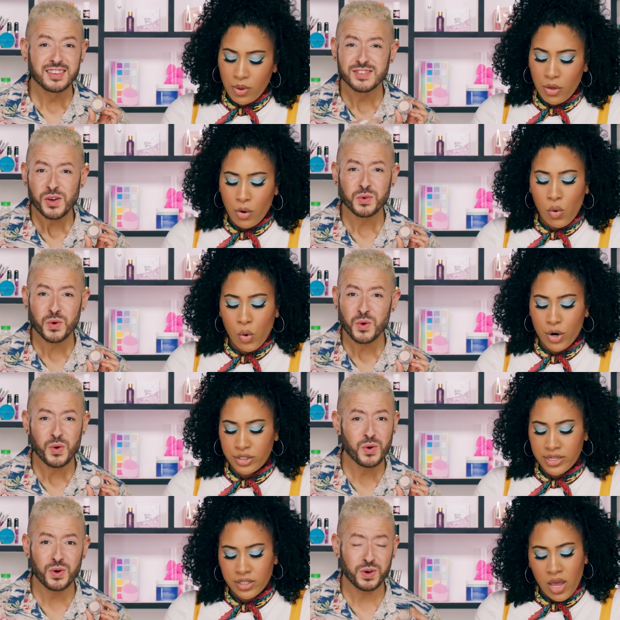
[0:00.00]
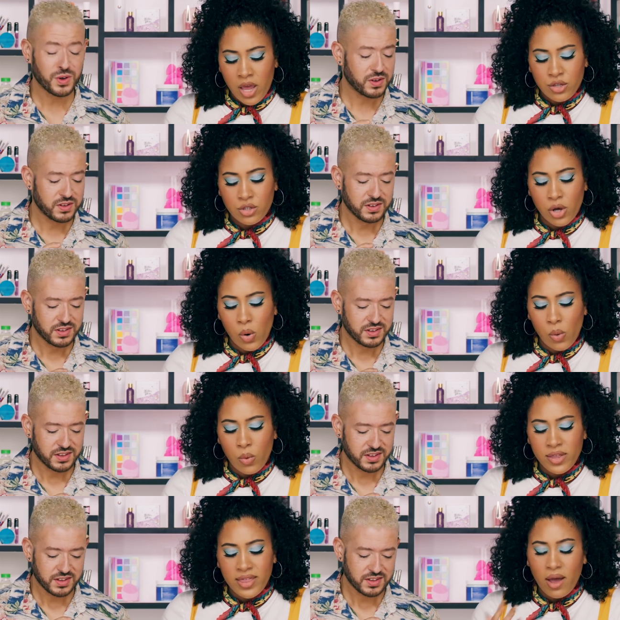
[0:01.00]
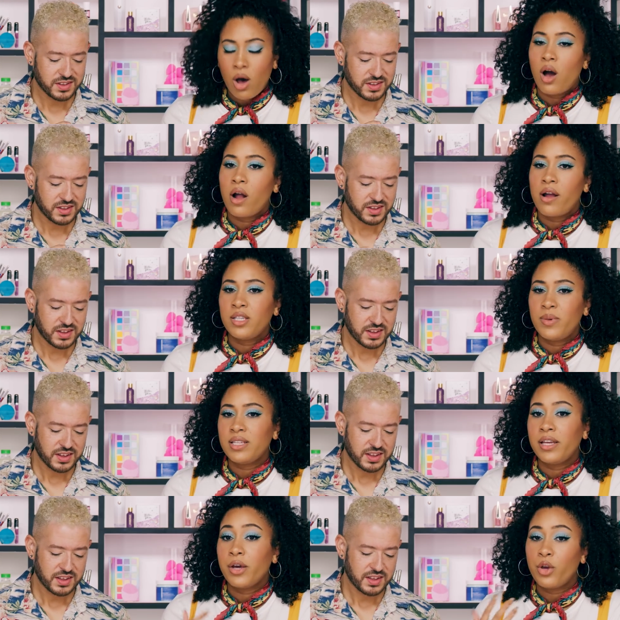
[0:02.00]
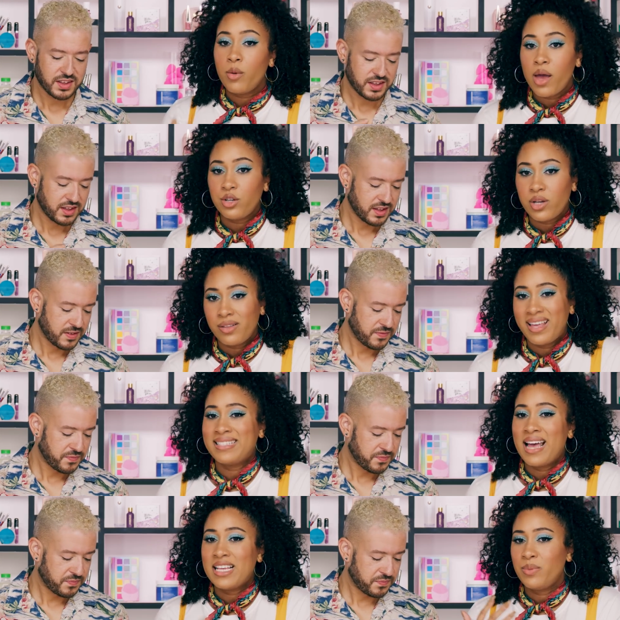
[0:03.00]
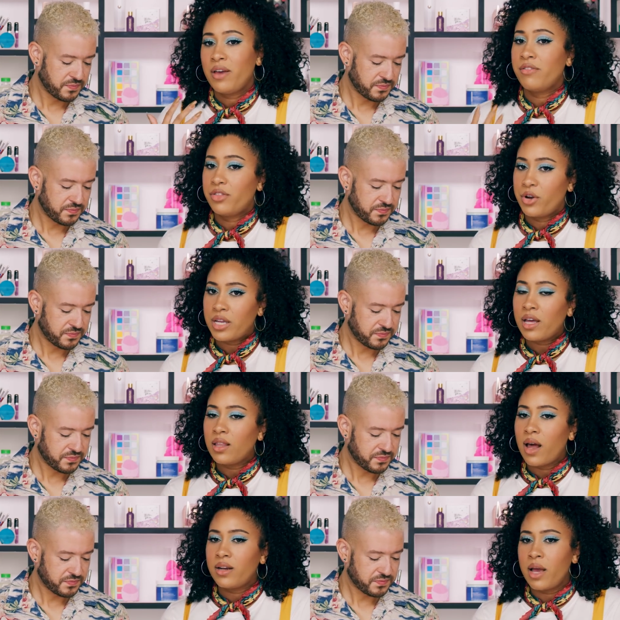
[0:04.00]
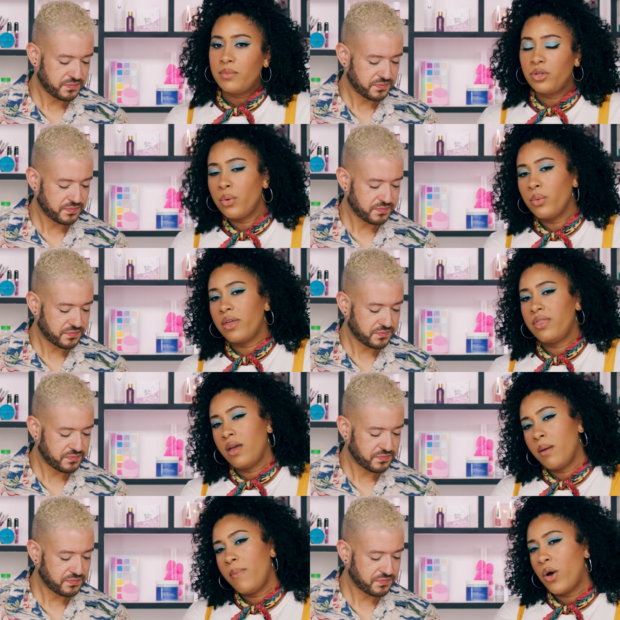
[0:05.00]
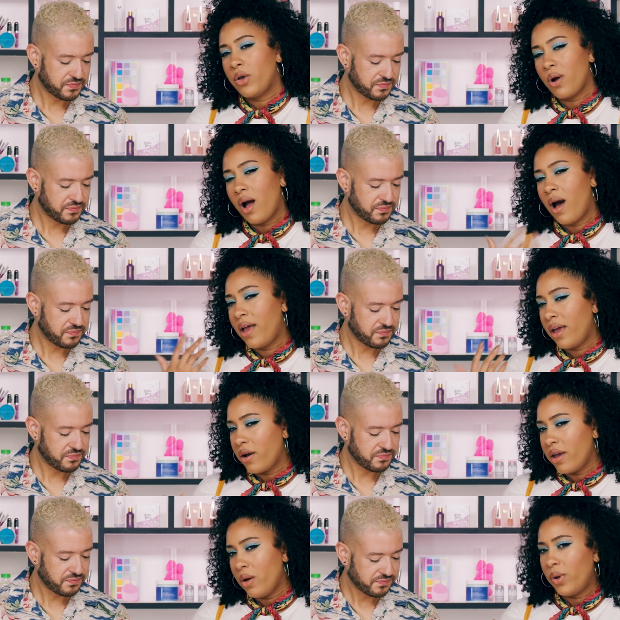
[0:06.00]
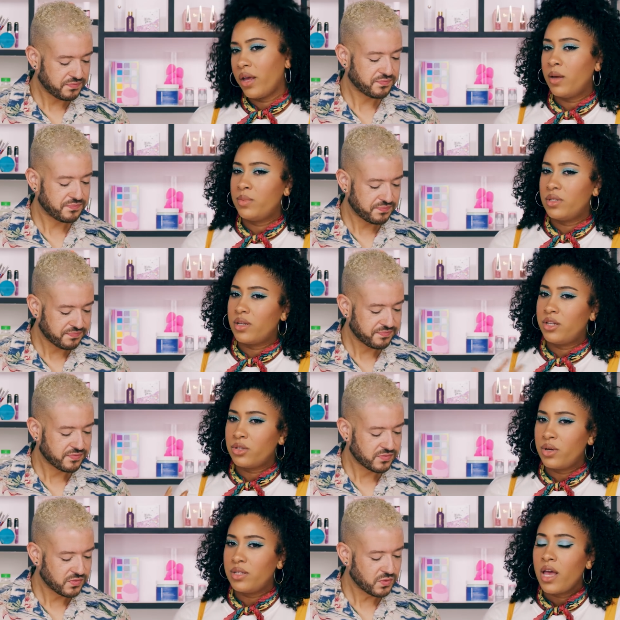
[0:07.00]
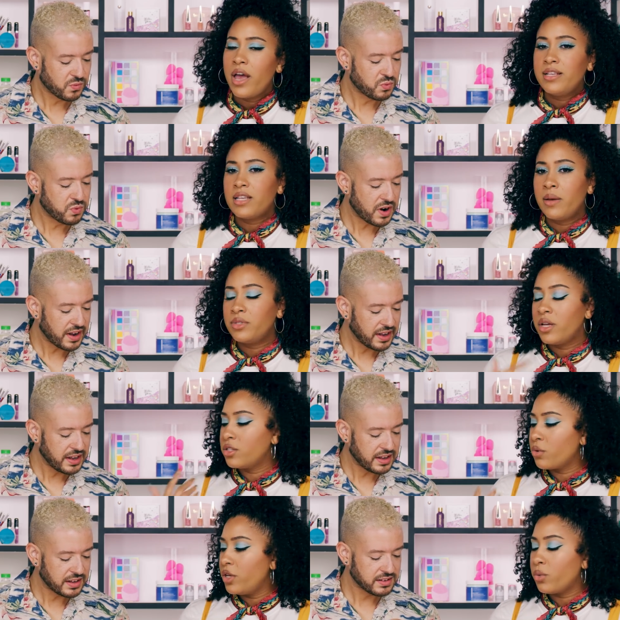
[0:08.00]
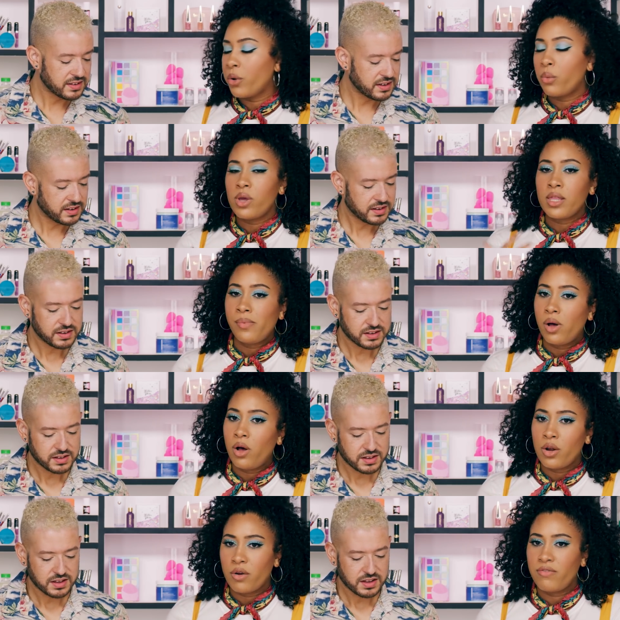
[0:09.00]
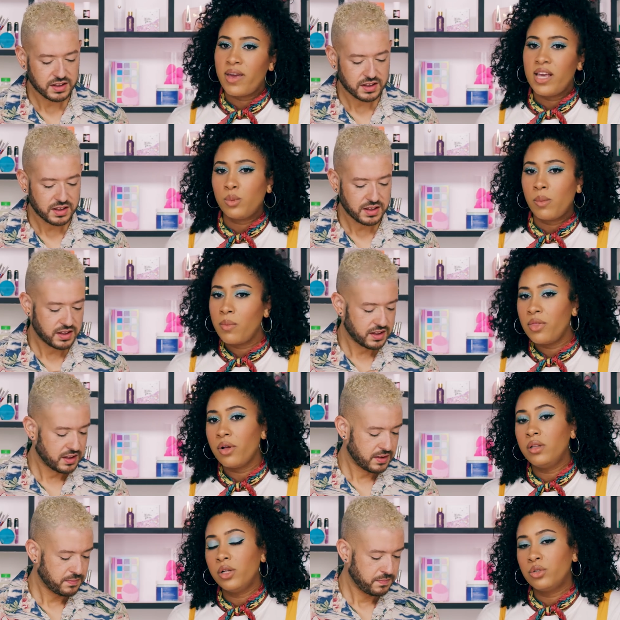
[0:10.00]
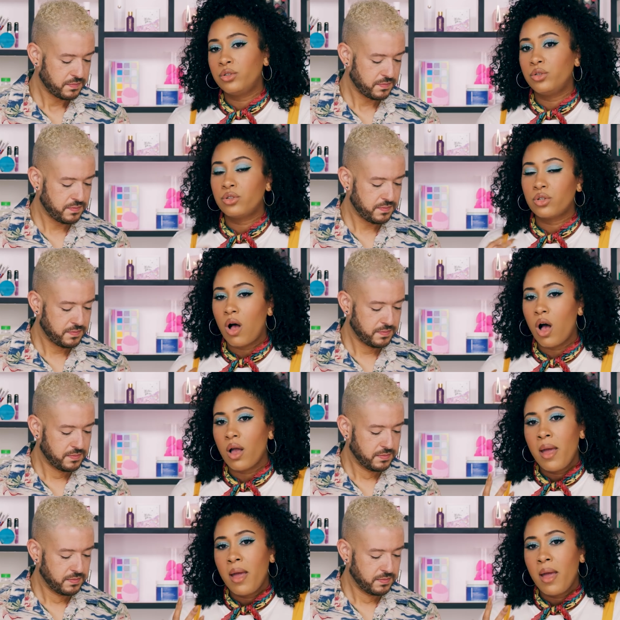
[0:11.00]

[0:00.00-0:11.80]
Speaker 1: and they're gorgeous. So what they are is basically a cream eyeshadow that has SPF 30. A lot of times you don't really think about your eye area when it comes to sunscreens. Right. Some sunscreens work really well on your face, but maybe they're a little too strong,